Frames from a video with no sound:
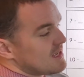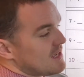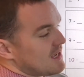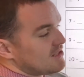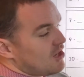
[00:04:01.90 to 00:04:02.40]

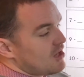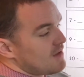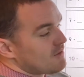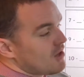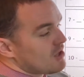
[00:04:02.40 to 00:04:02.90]
and now
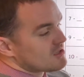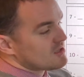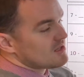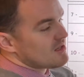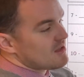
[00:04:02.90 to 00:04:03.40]
I've got
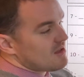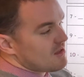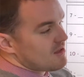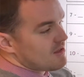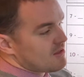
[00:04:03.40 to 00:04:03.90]

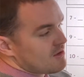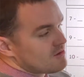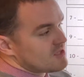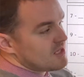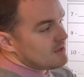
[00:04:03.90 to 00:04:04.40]

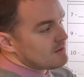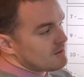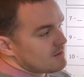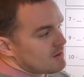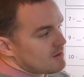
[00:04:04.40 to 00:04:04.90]
13.
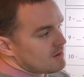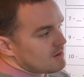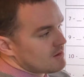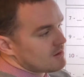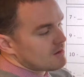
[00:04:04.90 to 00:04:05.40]

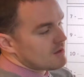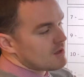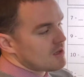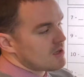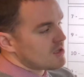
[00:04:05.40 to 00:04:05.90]

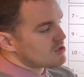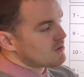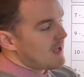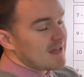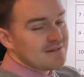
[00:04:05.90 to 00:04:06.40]
So I
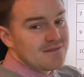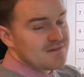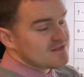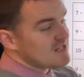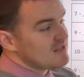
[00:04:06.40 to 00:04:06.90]
had
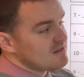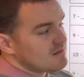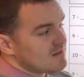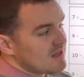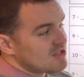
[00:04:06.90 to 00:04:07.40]
15,
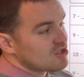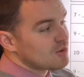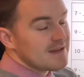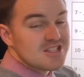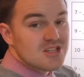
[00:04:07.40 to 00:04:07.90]
I took
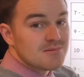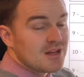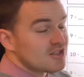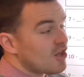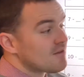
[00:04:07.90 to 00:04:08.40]
away some,
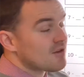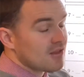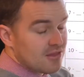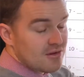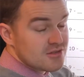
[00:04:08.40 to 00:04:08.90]
and now I've
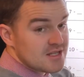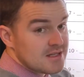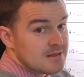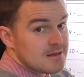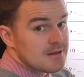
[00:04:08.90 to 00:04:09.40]
got
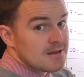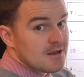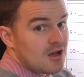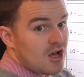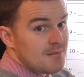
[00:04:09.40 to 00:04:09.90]
13.
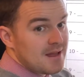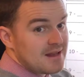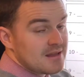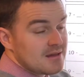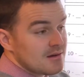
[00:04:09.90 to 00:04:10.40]
How
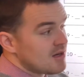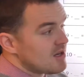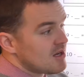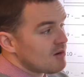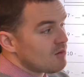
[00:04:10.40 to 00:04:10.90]
many?
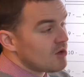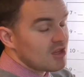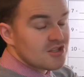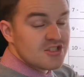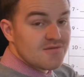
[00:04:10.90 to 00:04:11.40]
Well,
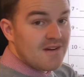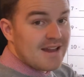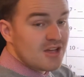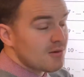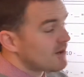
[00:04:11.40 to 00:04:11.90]
to find
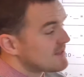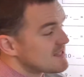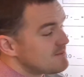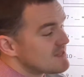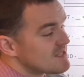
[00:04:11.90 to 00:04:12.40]
out what this
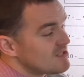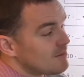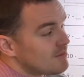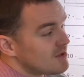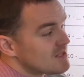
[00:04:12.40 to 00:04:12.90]
missing
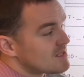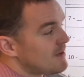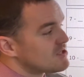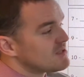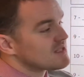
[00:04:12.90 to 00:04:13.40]
number is,
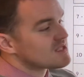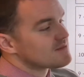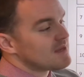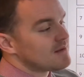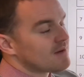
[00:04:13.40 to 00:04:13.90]
imagine this is
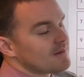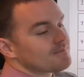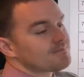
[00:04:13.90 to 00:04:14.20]
me, right?